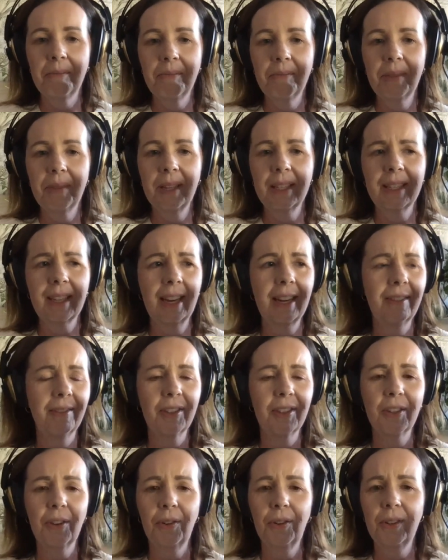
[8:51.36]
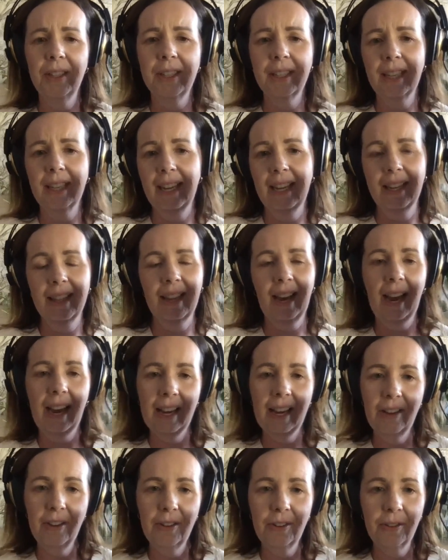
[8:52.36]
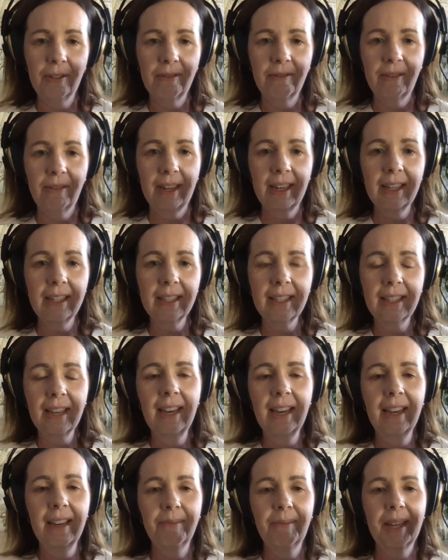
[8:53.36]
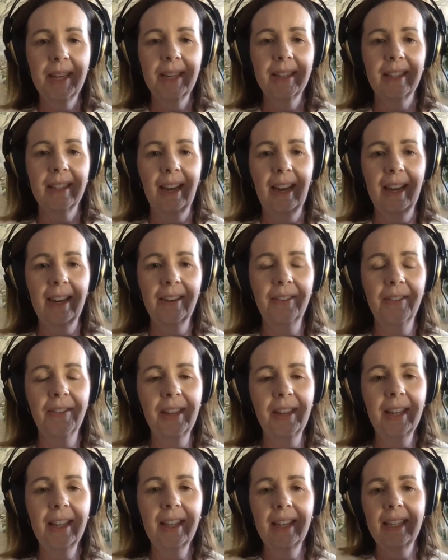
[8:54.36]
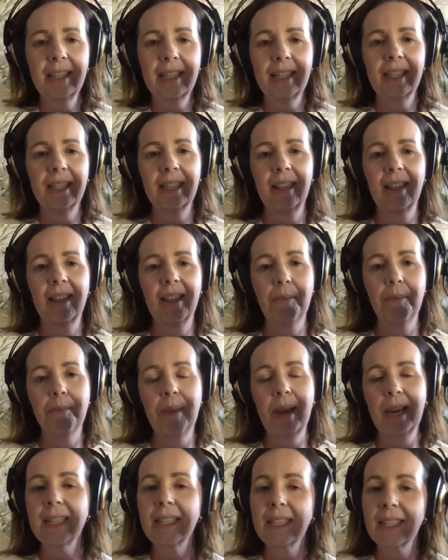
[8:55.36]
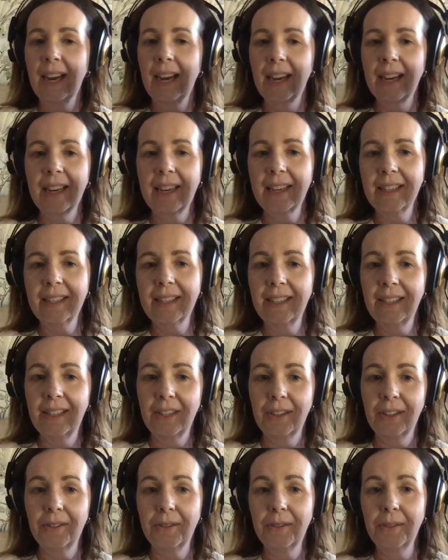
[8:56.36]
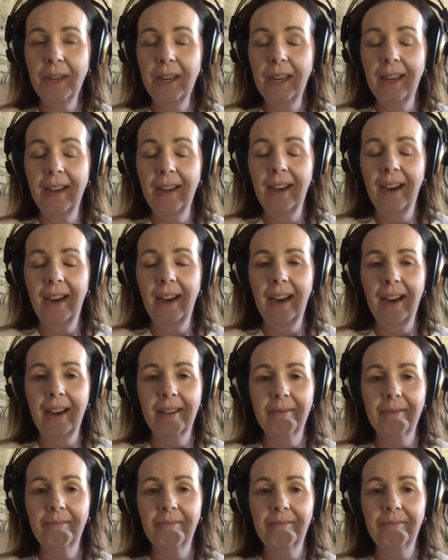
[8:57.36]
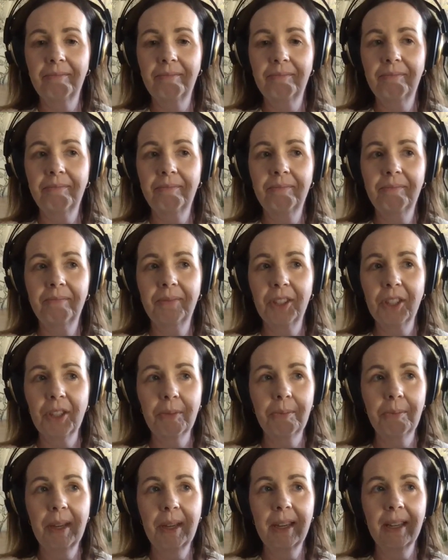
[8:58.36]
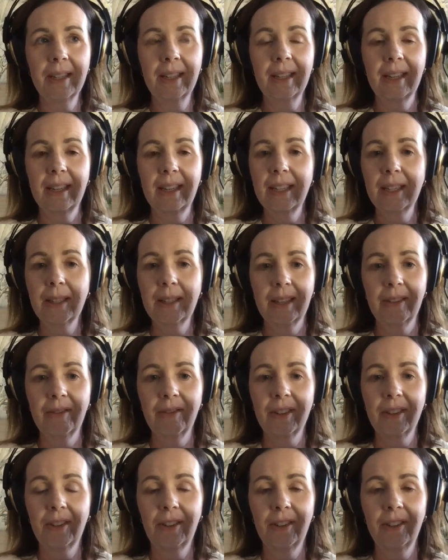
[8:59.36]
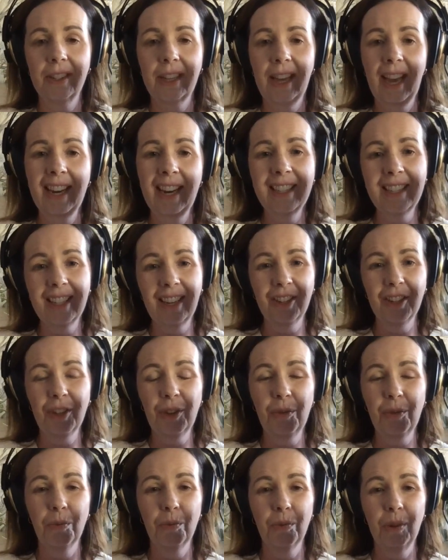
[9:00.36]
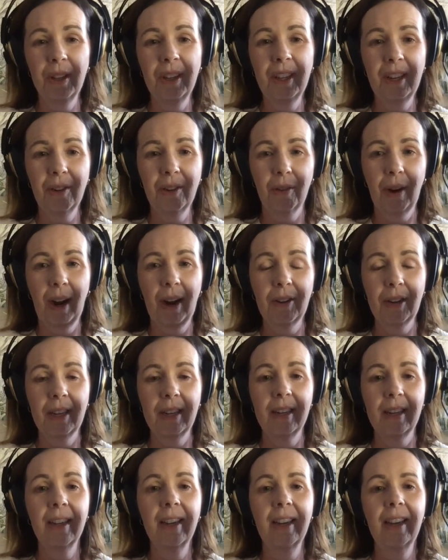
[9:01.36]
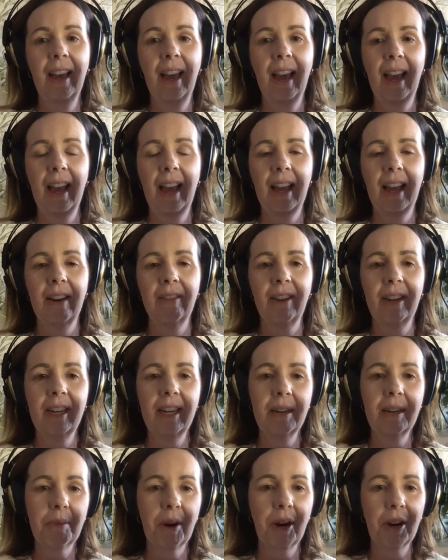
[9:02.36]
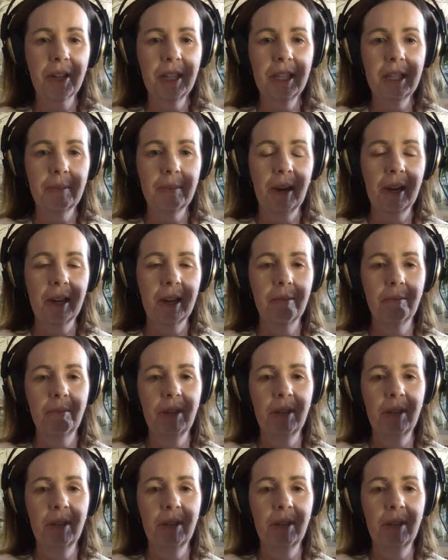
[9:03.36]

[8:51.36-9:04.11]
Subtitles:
it's kind of sold as like the hike you do in Phoenix, because I don't think that it's the best hike to do, just because it is difficult, and it's also really crowded, and finding a parking spot can be